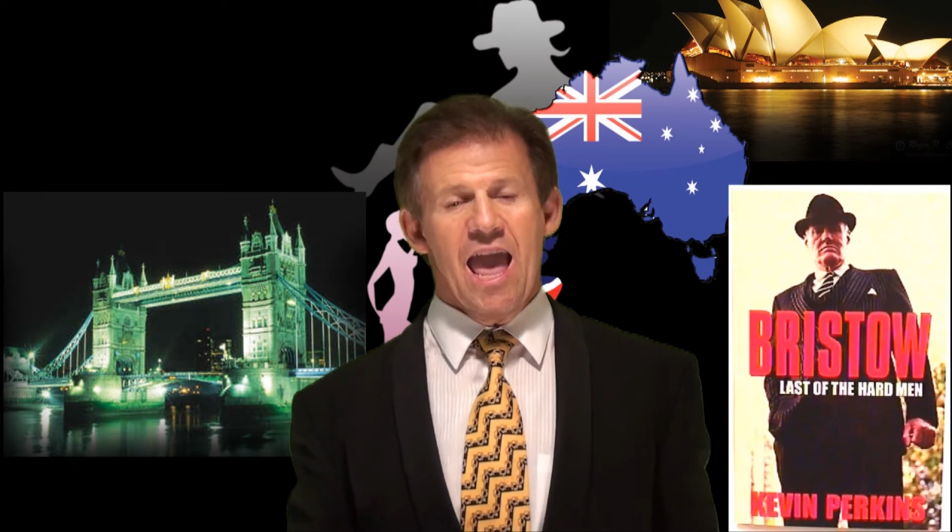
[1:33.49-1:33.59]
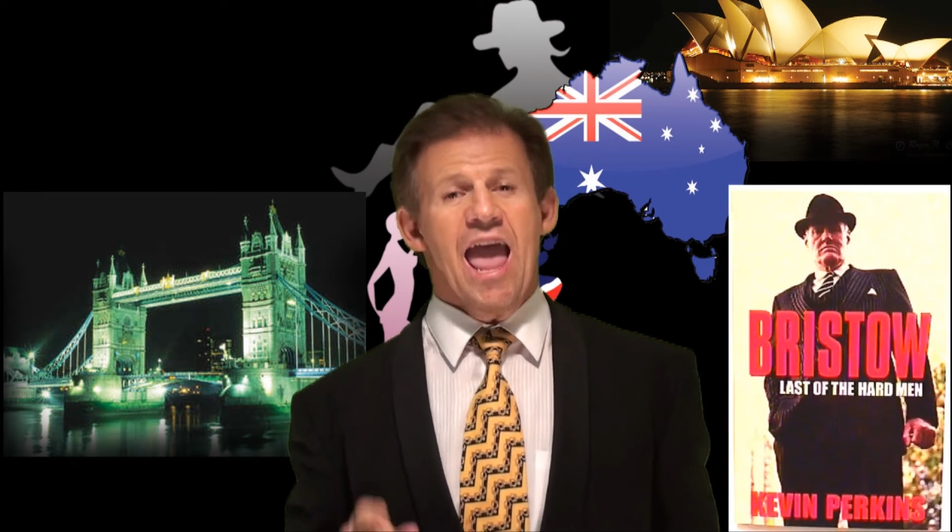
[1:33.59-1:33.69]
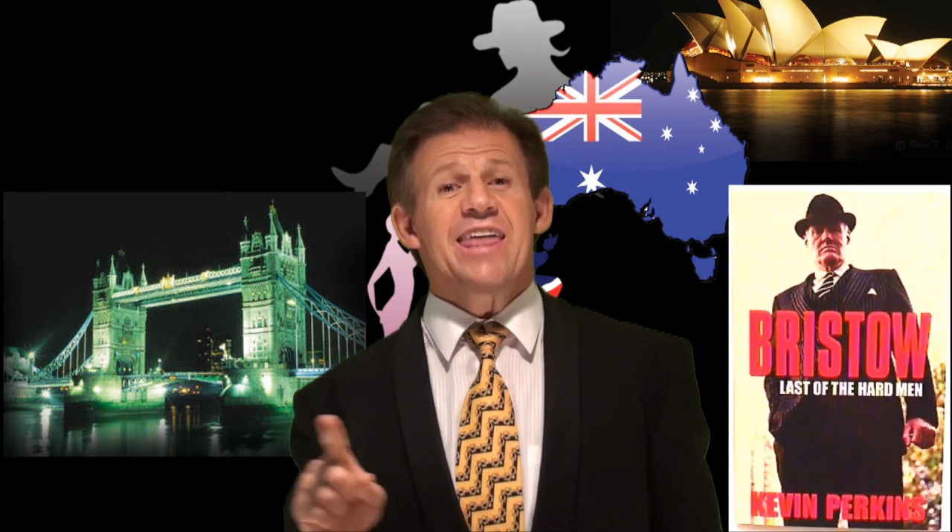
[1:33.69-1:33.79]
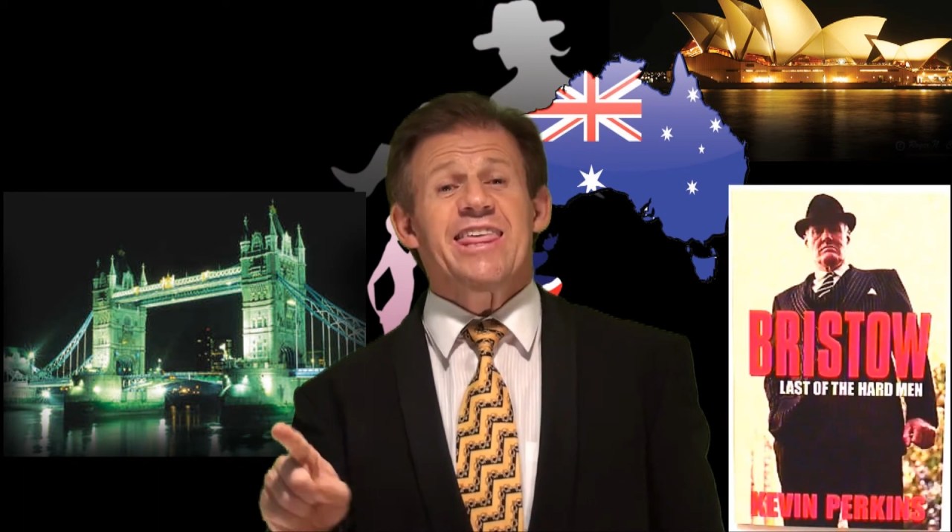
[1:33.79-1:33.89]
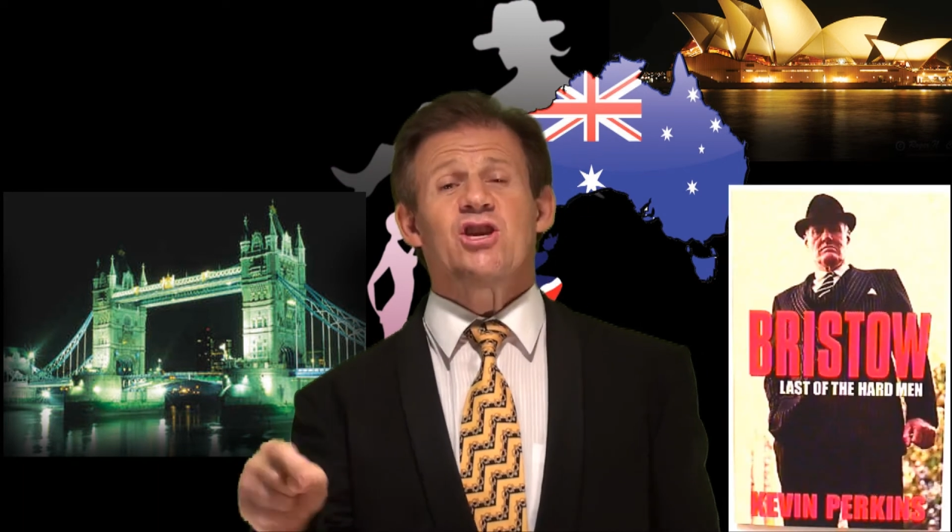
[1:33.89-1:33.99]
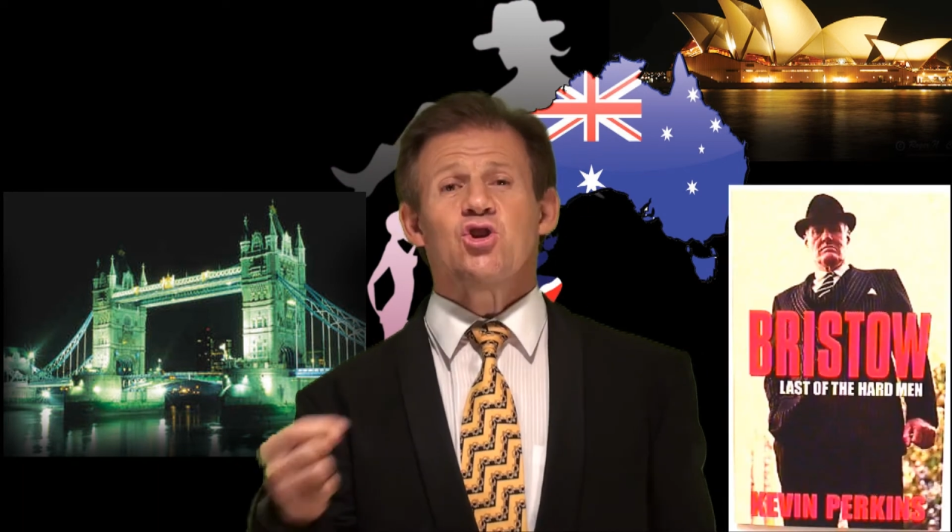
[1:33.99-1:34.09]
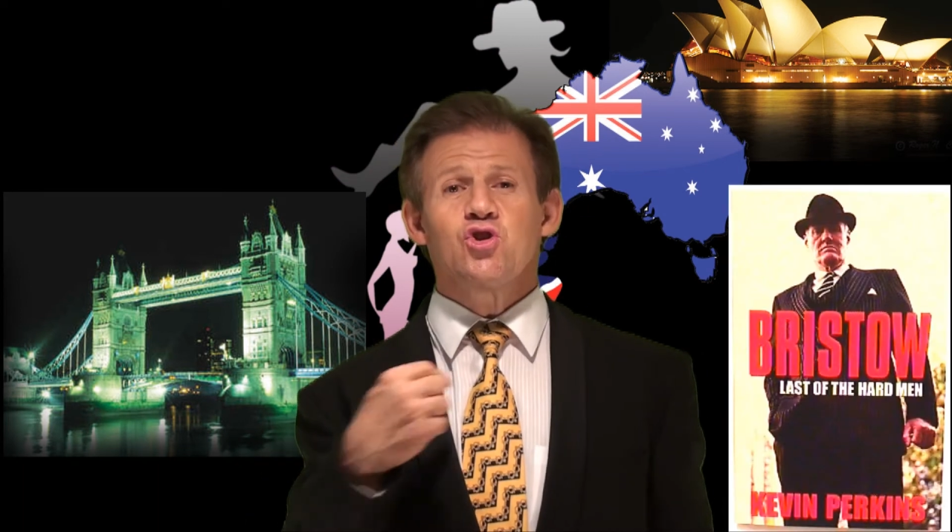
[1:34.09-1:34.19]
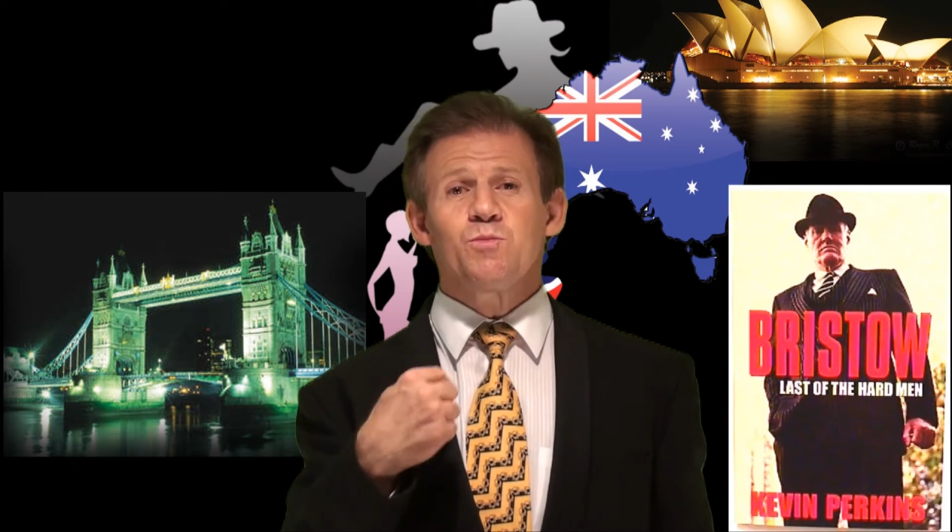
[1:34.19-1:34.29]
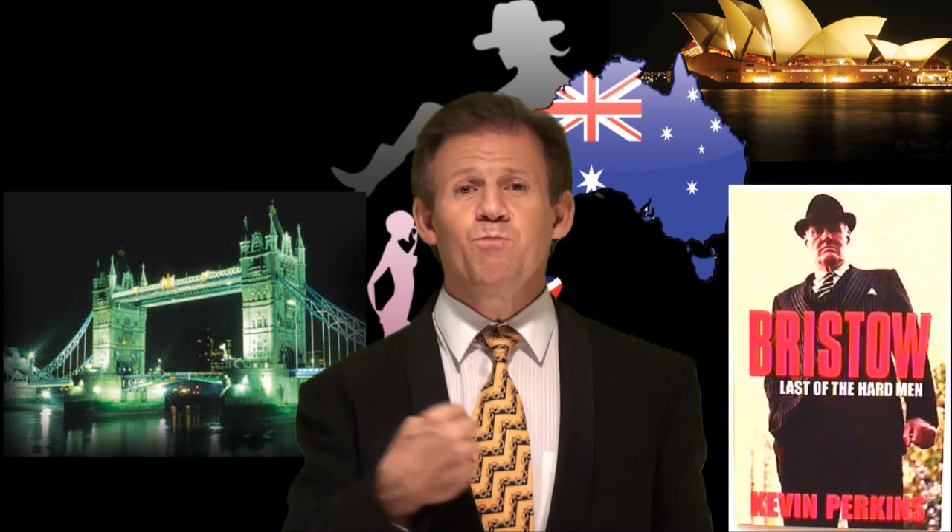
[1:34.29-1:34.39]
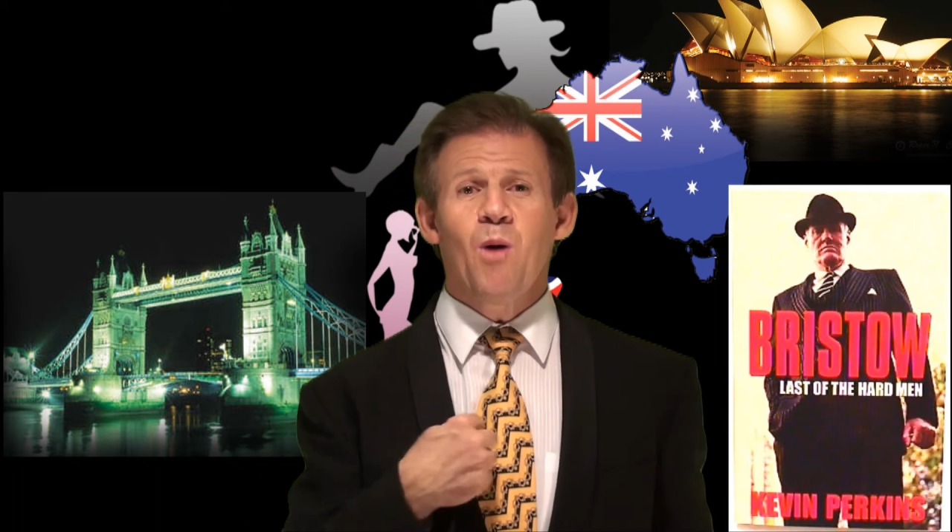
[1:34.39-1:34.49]
How they
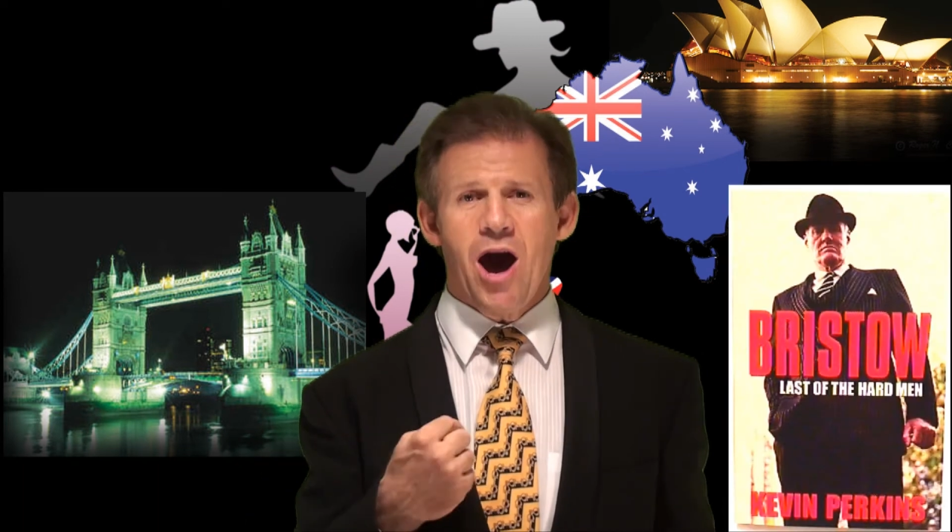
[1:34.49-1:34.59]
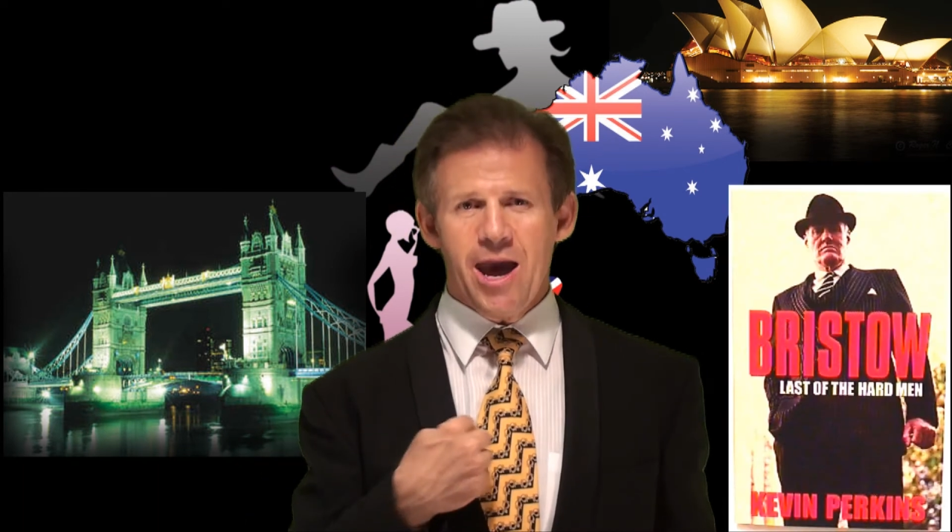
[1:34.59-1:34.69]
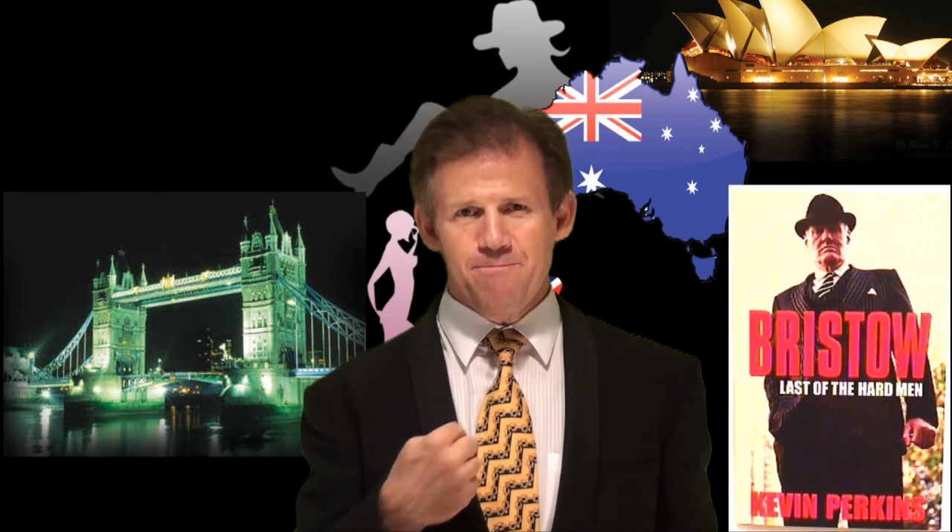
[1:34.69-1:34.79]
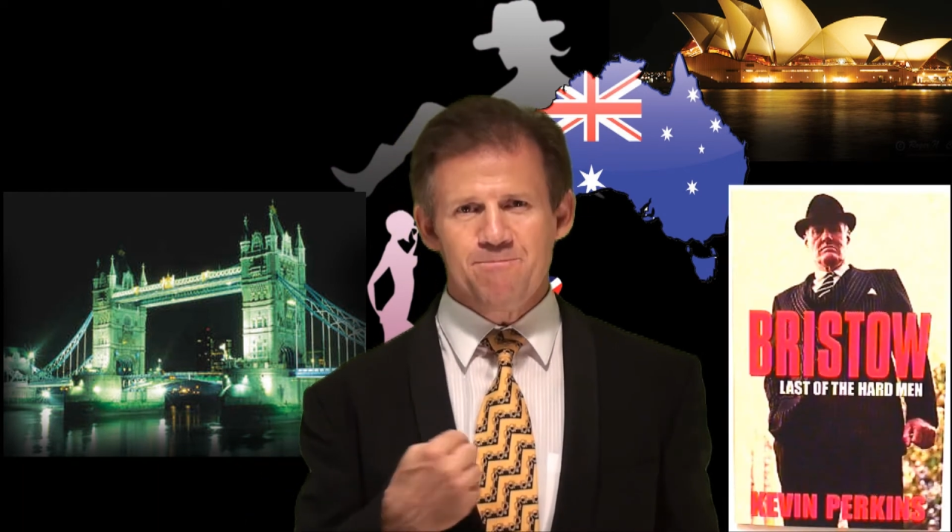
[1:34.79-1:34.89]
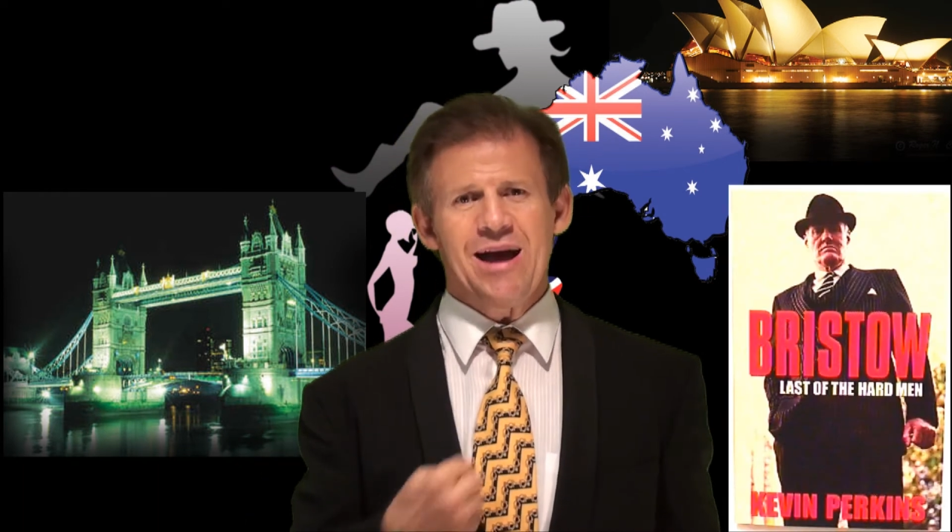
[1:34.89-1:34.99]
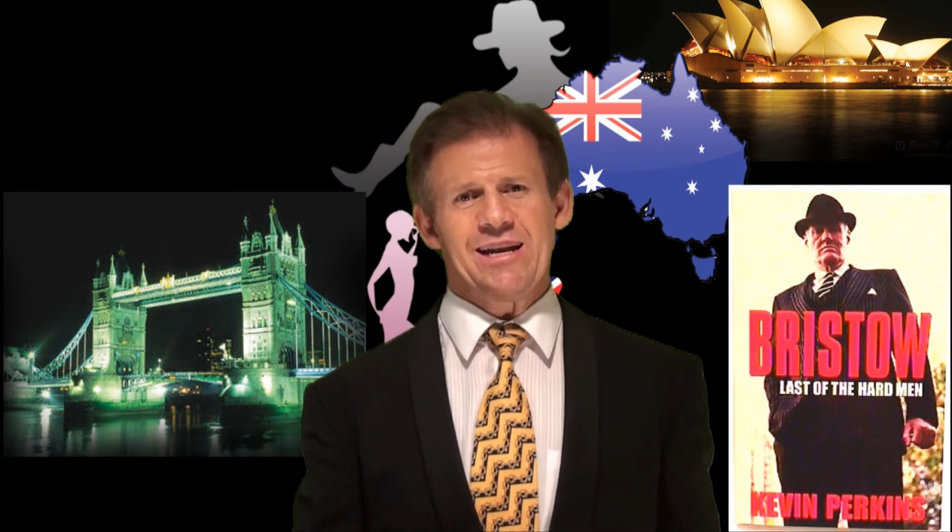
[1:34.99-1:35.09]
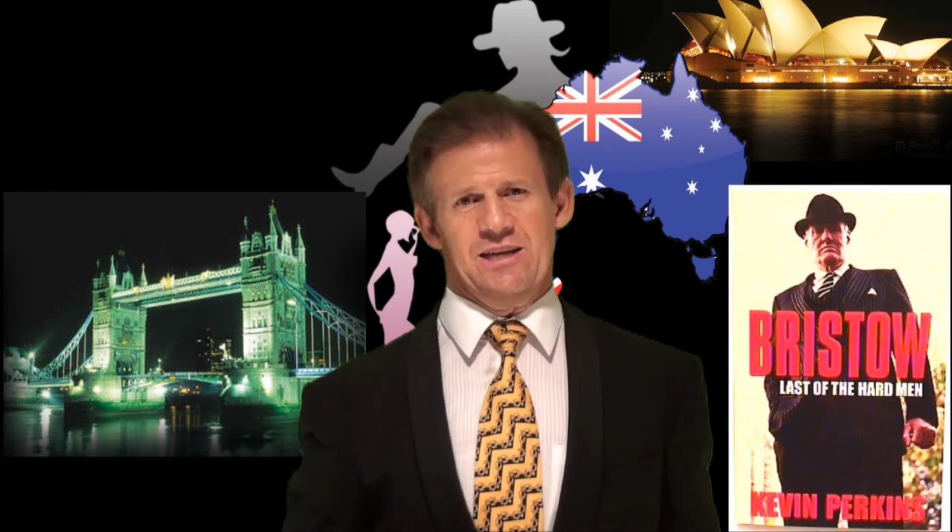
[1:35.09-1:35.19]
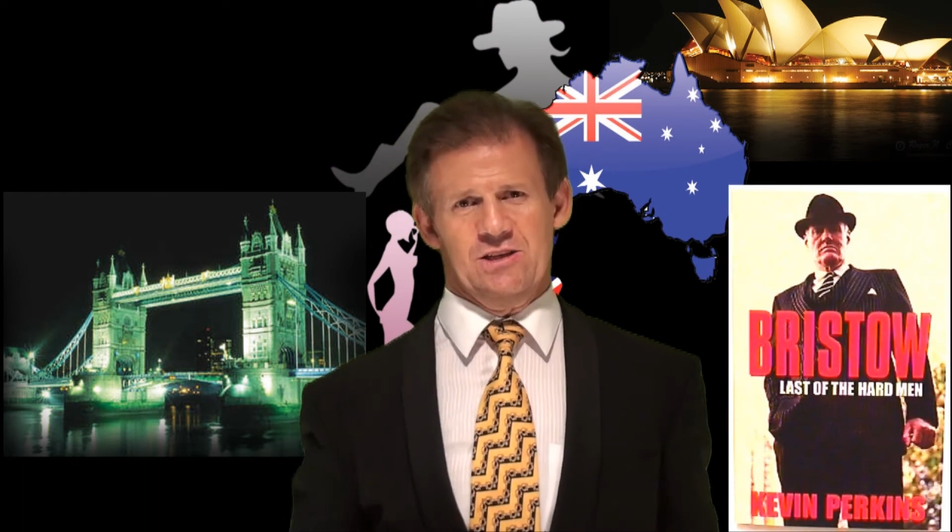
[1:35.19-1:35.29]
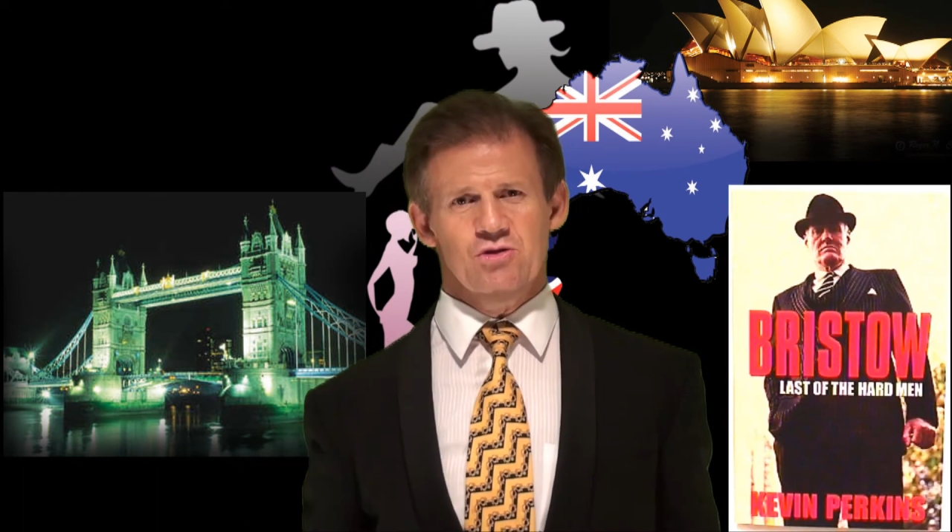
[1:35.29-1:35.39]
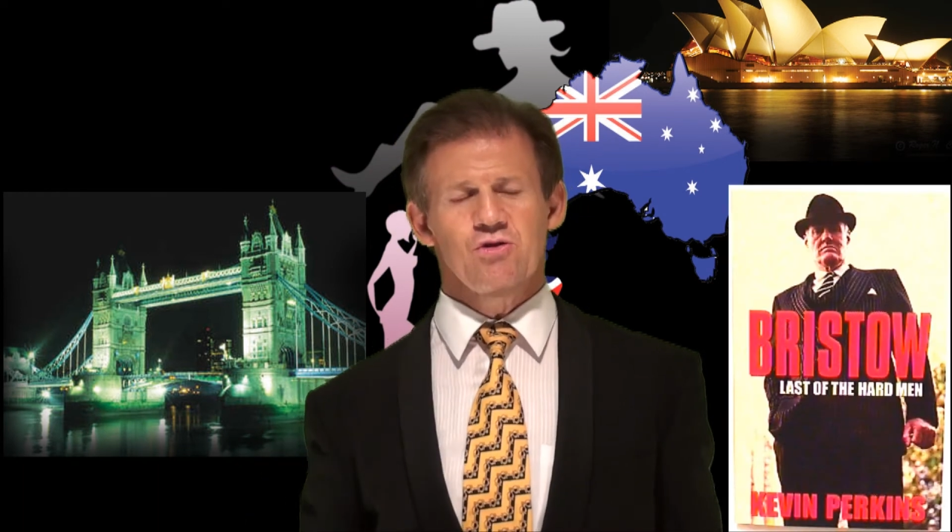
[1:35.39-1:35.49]
used my money to